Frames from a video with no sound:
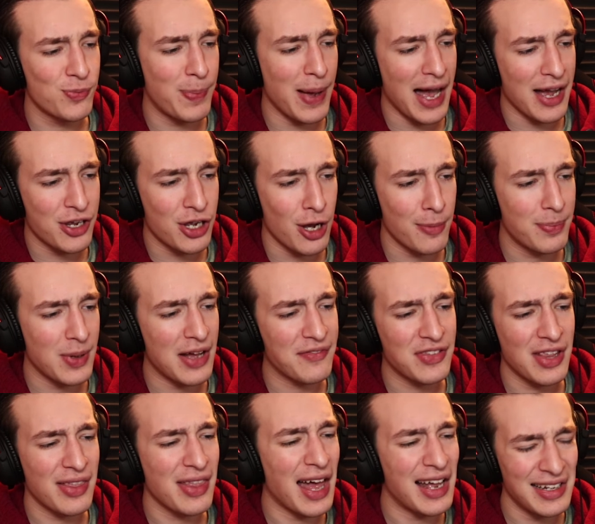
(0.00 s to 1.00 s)
back up
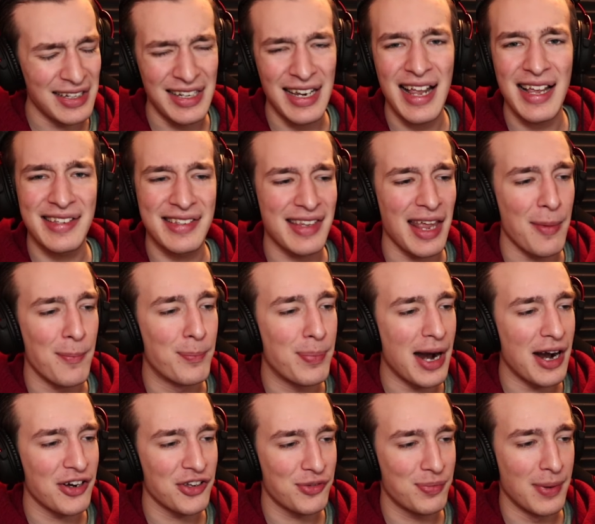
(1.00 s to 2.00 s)
after that last
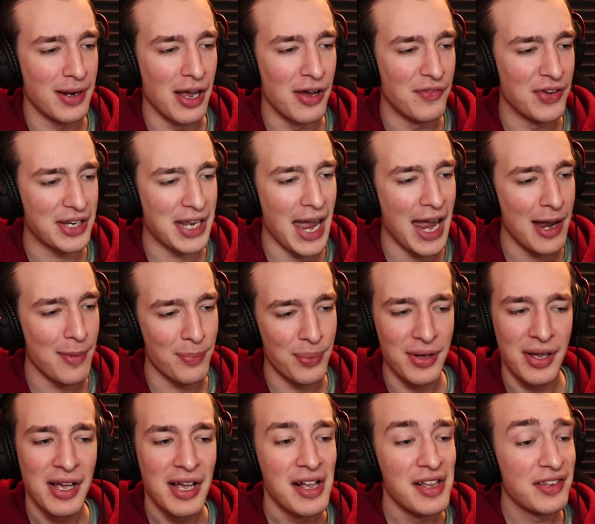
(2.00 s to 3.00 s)
embarrassment of a game.
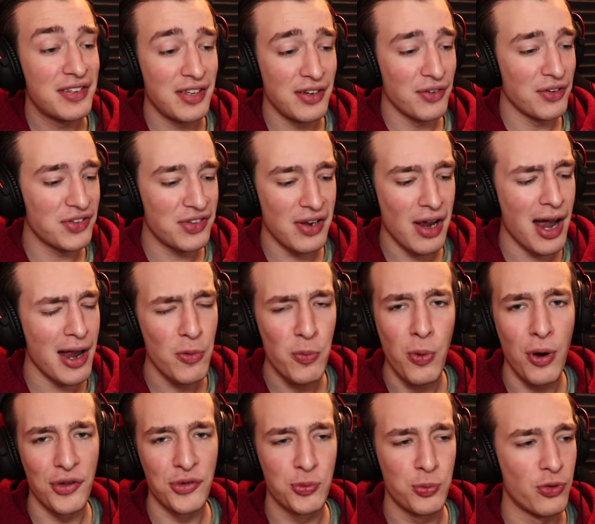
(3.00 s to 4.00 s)
But seriously, I
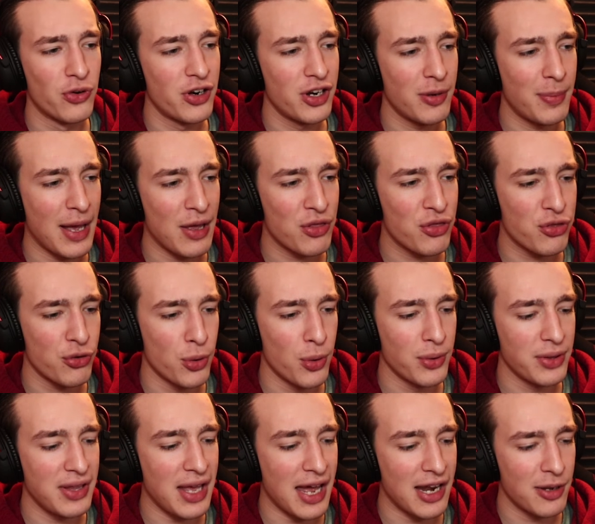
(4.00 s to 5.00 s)
was worried about
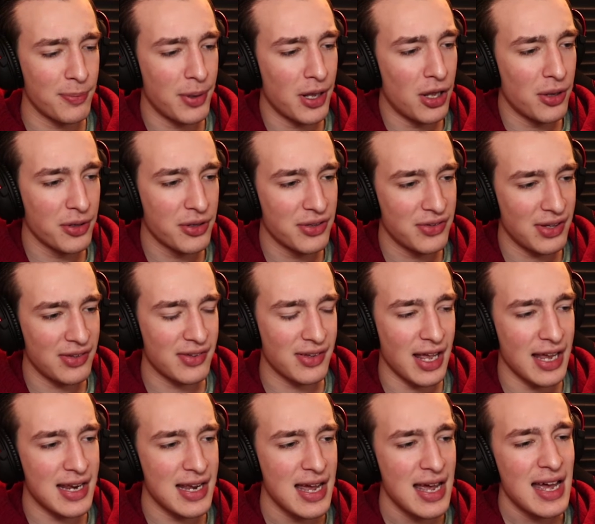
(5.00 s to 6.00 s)
throwing the ender pearl because it's
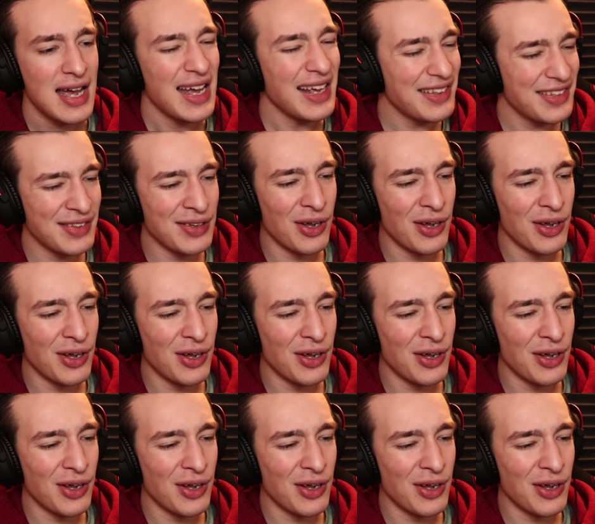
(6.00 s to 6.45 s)
like it's